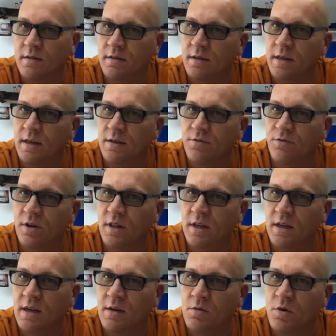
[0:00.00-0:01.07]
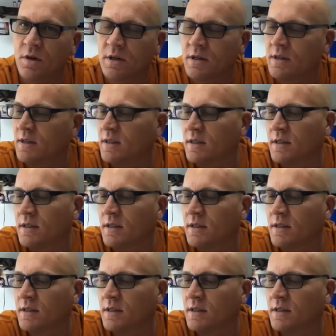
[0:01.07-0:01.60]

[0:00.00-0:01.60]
is a kid-friendly network.